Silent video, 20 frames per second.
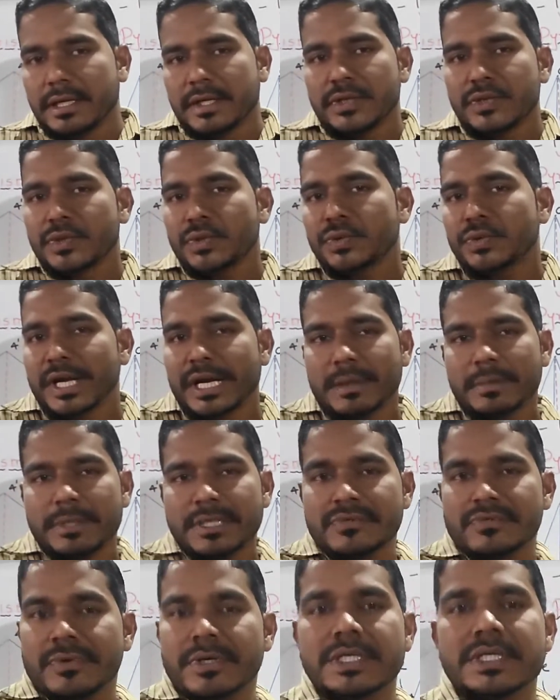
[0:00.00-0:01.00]
so that
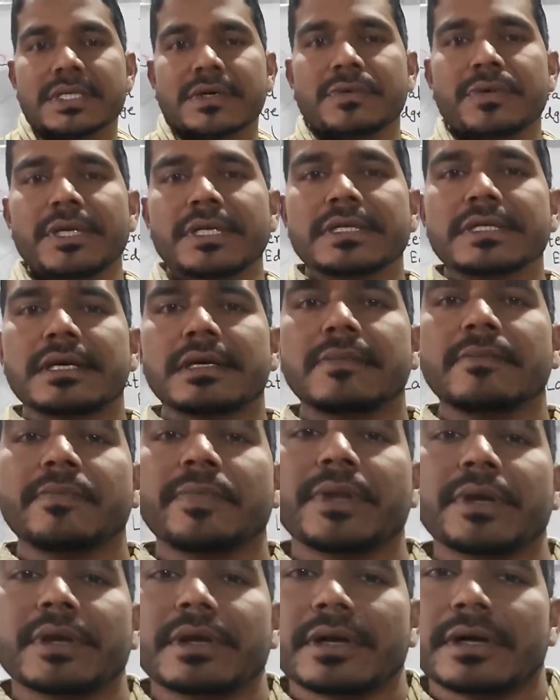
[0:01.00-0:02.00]
means first one is the
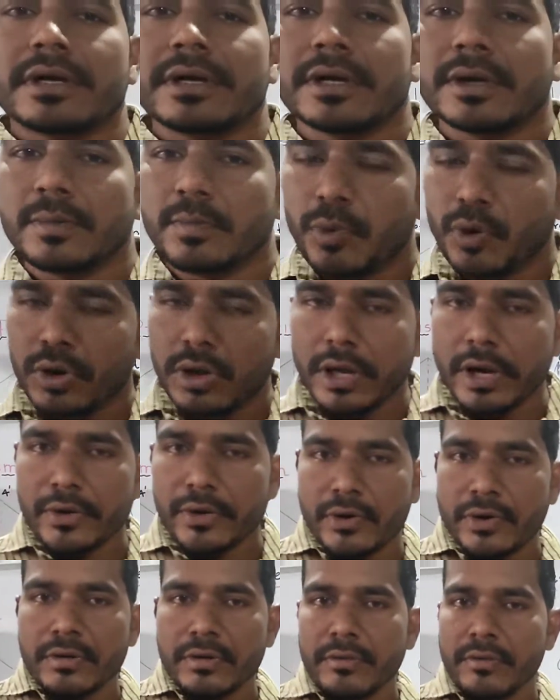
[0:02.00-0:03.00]

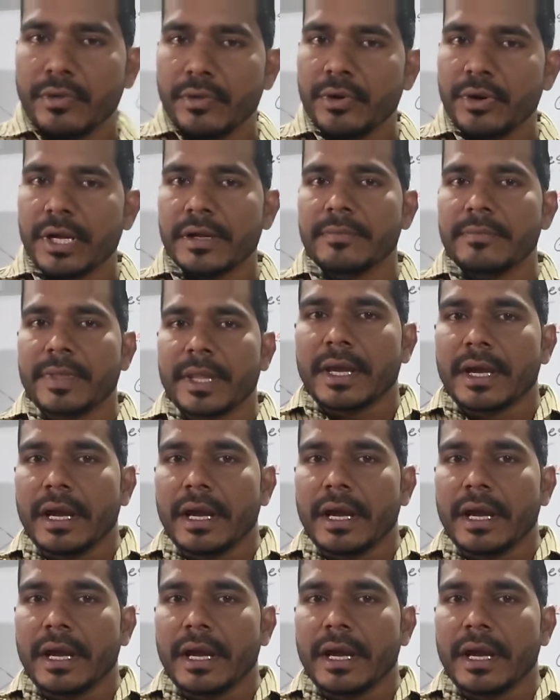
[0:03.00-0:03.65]
polyhedron, okay,